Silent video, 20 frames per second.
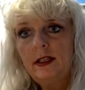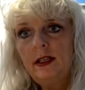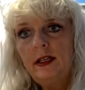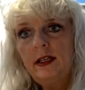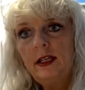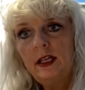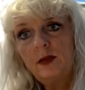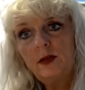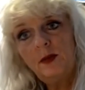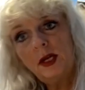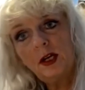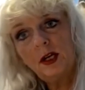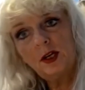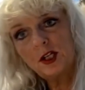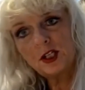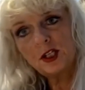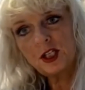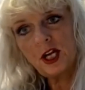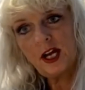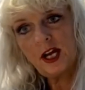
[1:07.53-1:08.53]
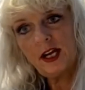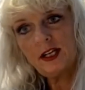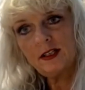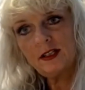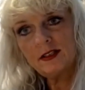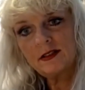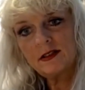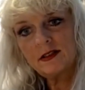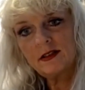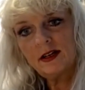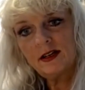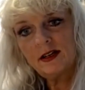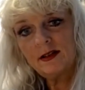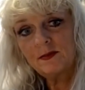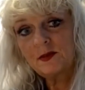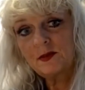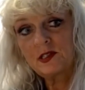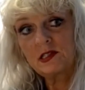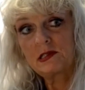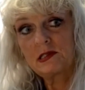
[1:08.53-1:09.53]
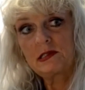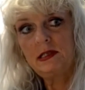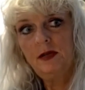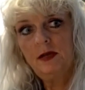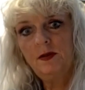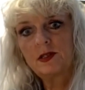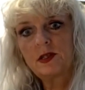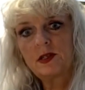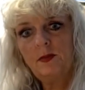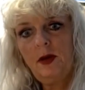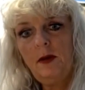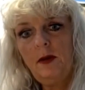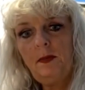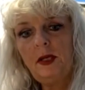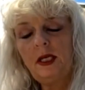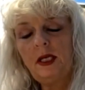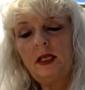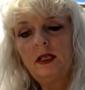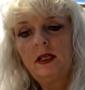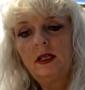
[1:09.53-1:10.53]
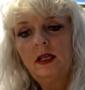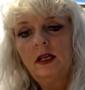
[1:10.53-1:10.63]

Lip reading: He had been on a chain since he was a puppy.